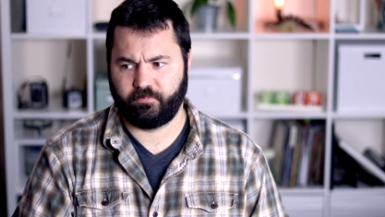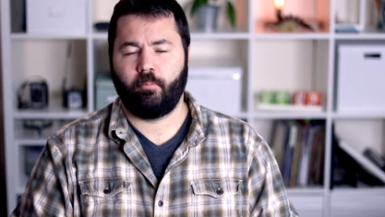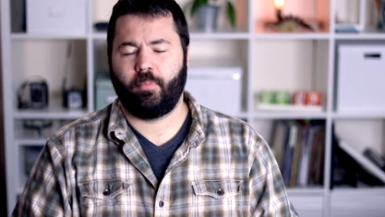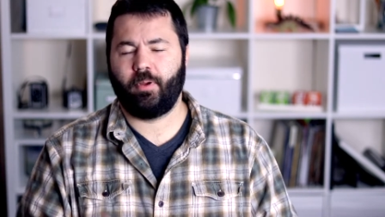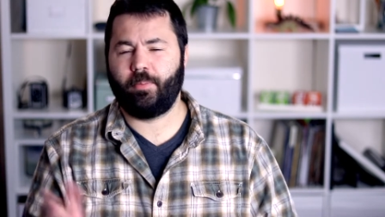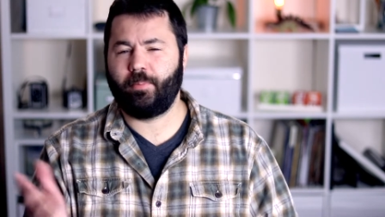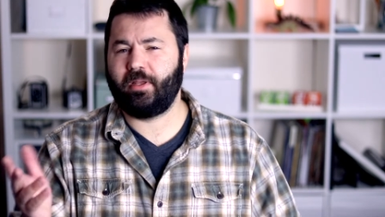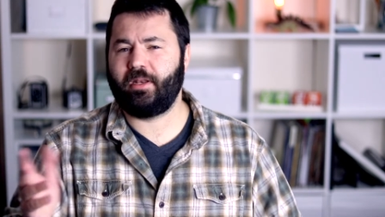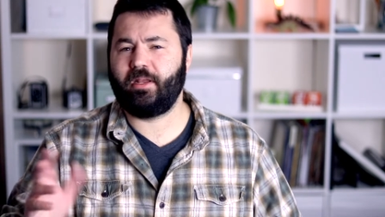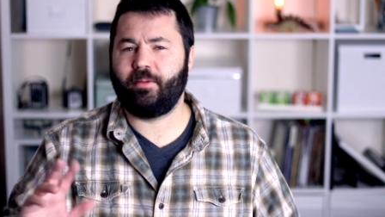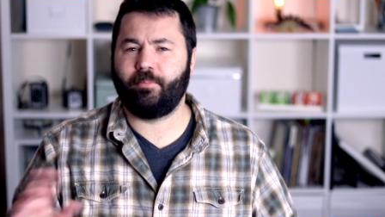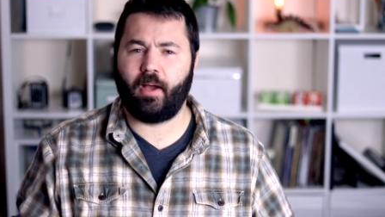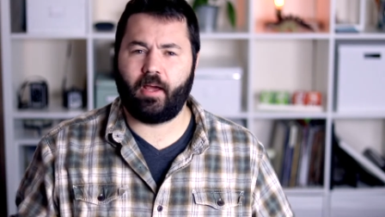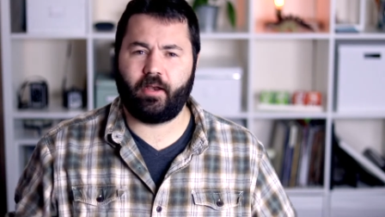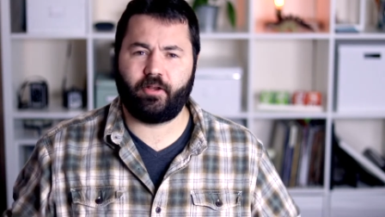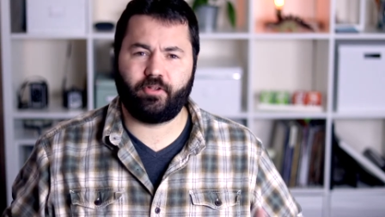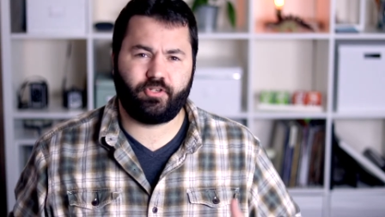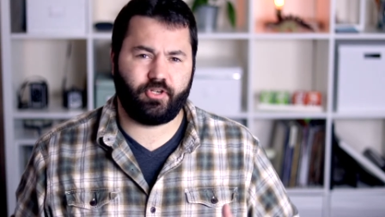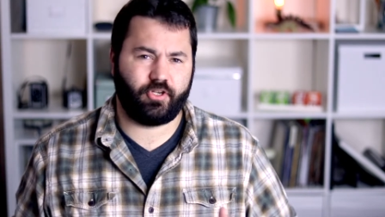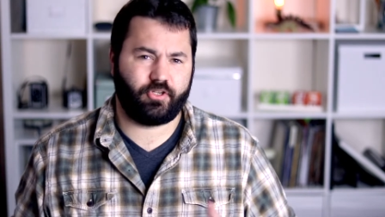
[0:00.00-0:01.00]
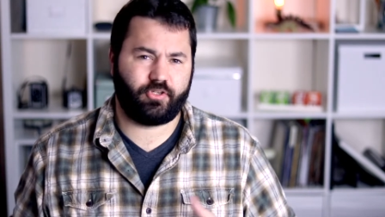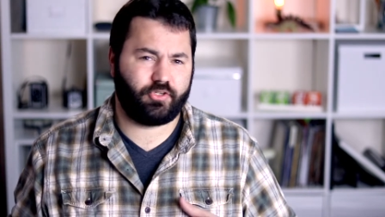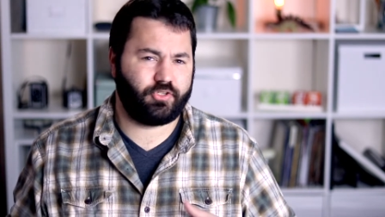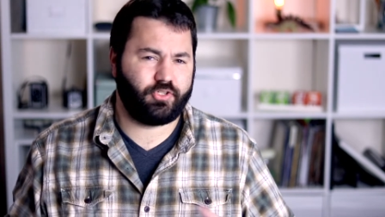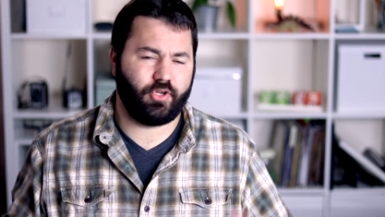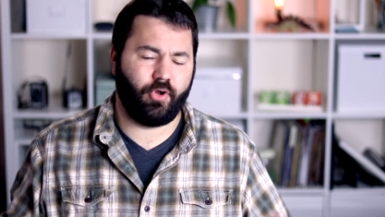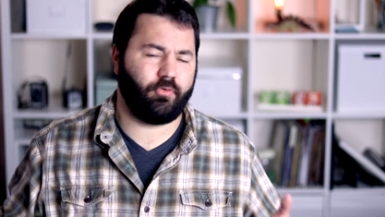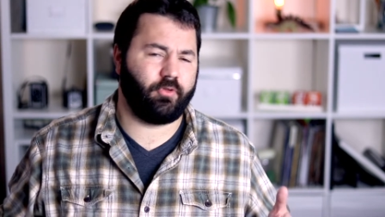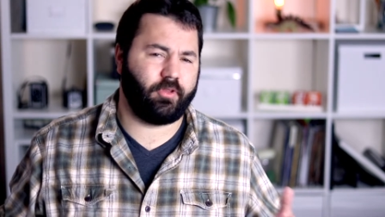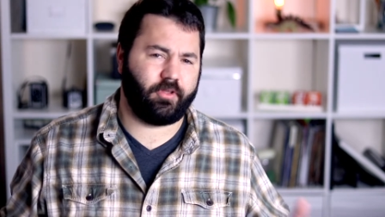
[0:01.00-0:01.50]
But many modern churches
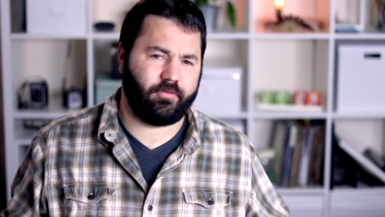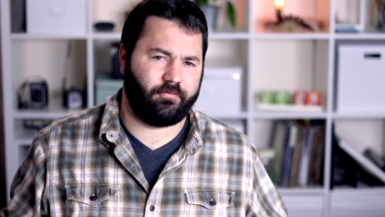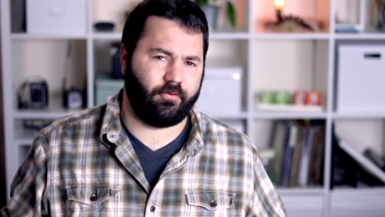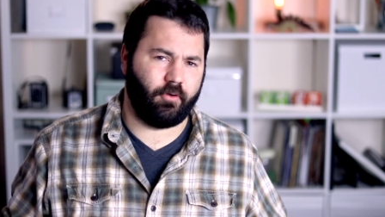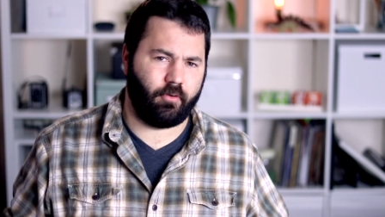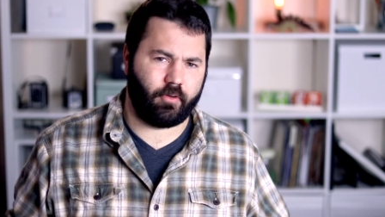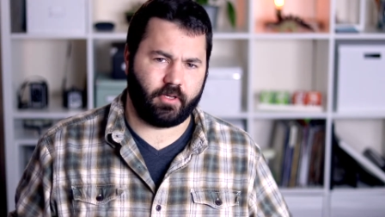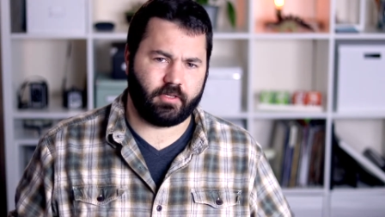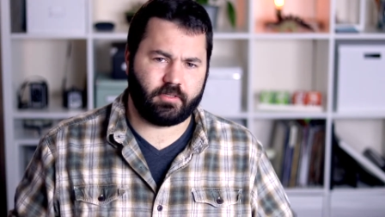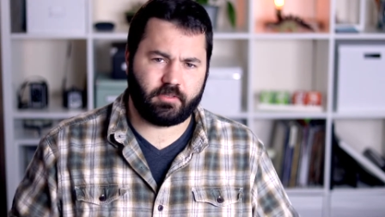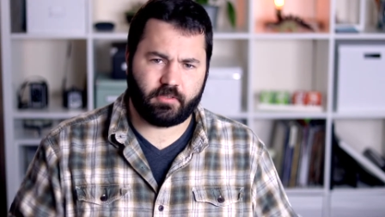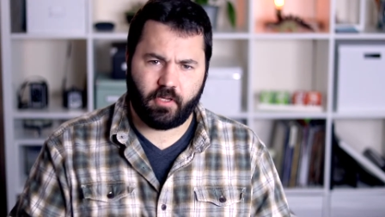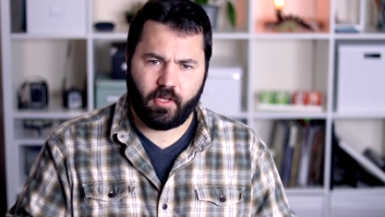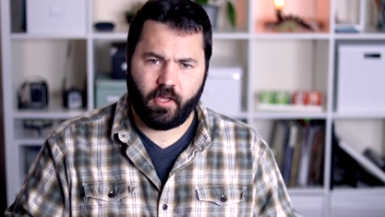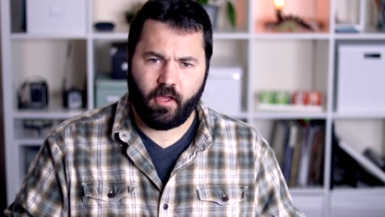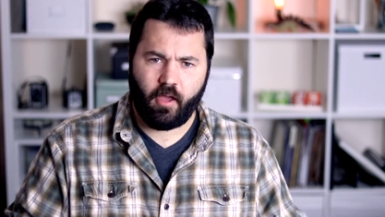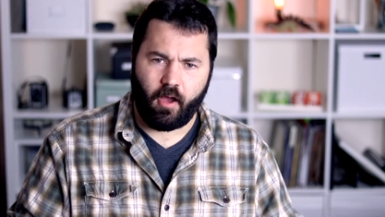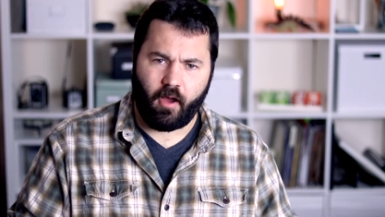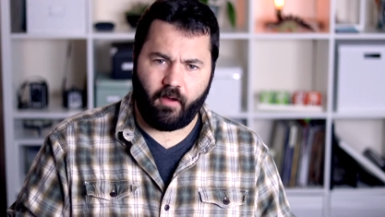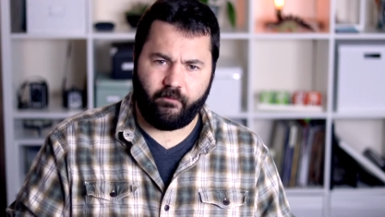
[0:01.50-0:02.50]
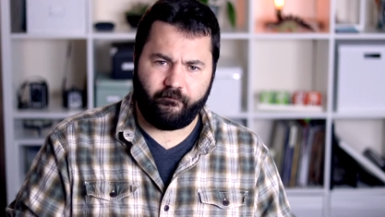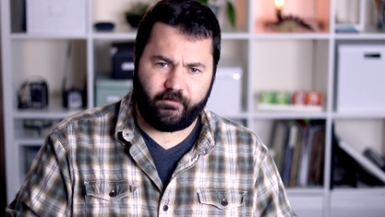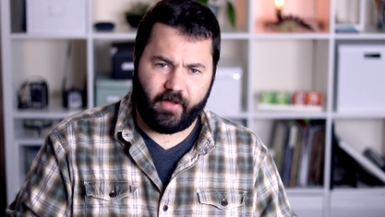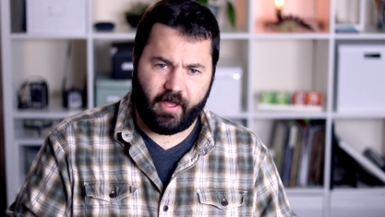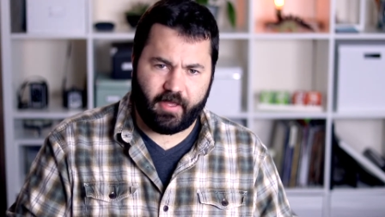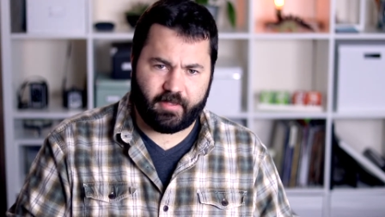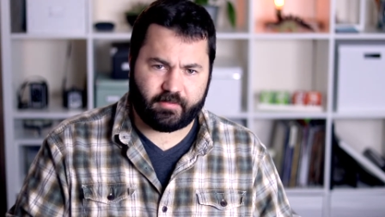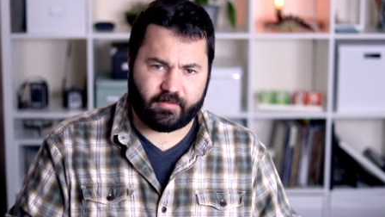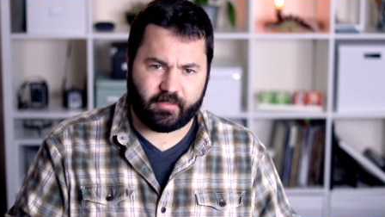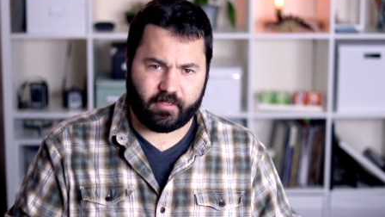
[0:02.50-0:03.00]
don't really focus on
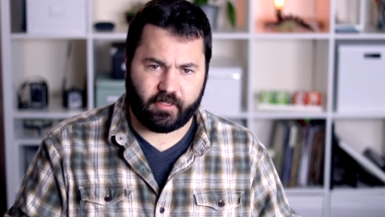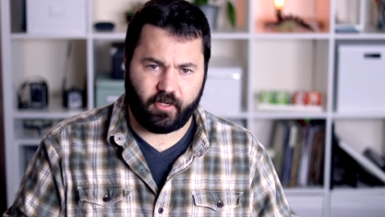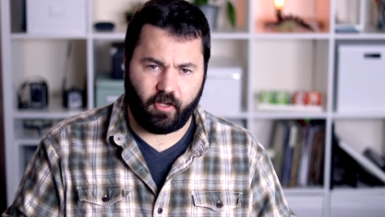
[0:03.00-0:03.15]
fasting